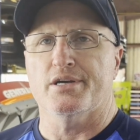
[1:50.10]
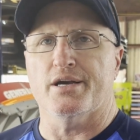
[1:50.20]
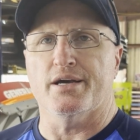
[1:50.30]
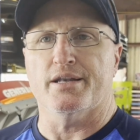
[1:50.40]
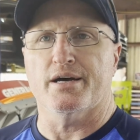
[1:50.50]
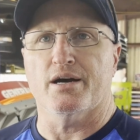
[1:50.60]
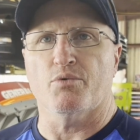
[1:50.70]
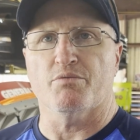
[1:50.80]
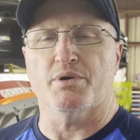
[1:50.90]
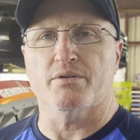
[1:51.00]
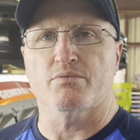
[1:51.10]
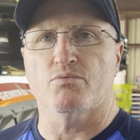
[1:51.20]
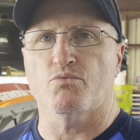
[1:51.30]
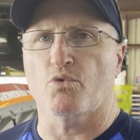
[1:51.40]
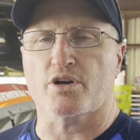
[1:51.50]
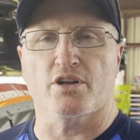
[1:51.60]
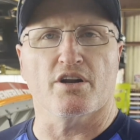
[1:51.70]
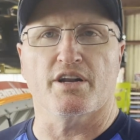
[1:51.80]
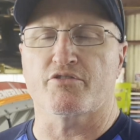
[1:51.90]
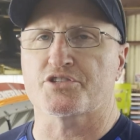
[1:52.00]
and we've been working on
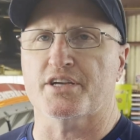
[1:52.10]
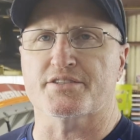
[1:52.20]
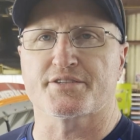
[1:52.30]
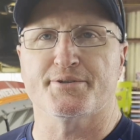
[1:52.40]
it ever since.